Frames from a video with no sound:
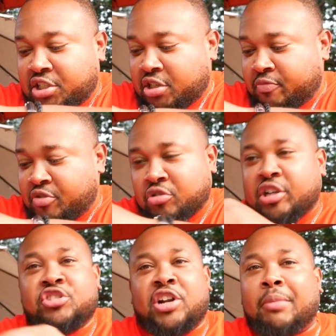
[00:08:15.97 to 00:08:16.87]
That, you know,
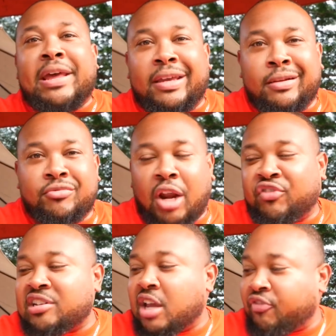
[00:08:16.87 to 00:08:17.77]
they're just trying to make it, trying to
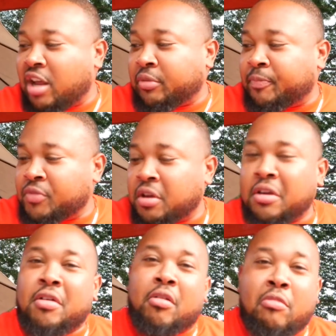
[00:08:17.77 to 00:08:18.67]
feed their family.
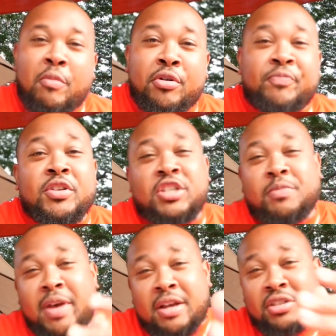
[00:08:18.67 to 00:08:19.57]
Remember,
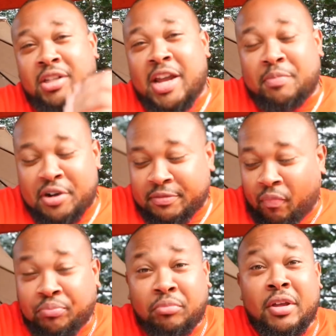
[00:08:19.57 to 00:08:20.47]
smash the like
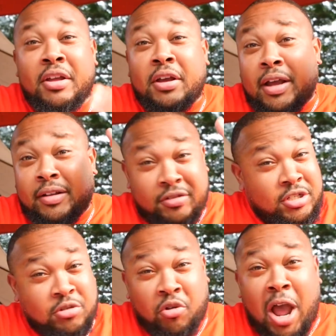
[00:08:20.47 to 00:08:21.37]
button.
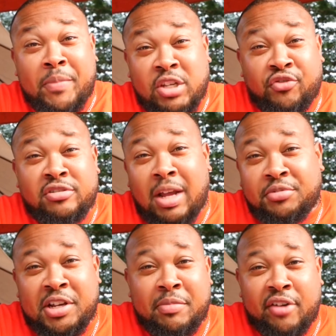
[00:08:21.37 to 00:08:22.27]
Subscribe if it's your first time
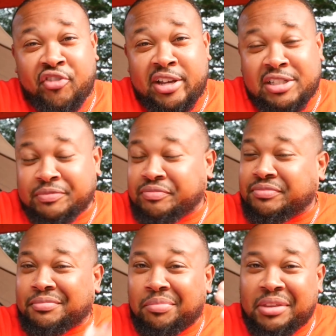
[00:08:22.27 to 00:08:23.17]
seeing my face.
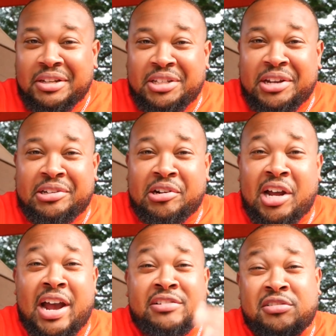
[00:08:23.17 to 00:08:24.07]
Take care,
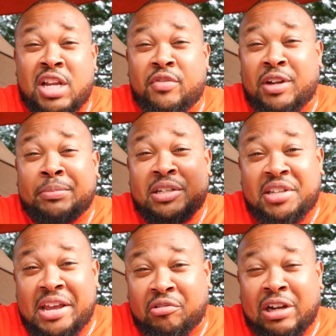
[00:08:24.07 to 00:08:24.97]
guys. There's never an empty
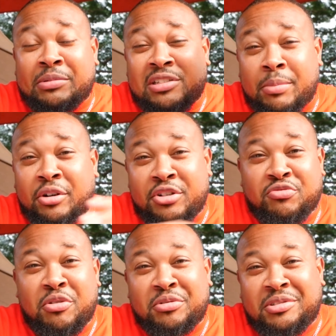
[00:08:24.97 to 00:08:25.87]
tank or empty stomach on this
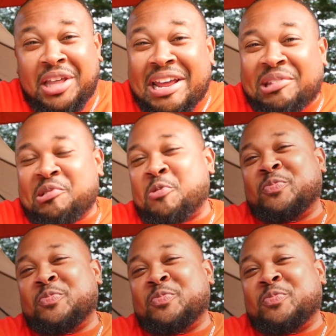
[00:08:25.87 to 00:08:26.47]
road. Thank you.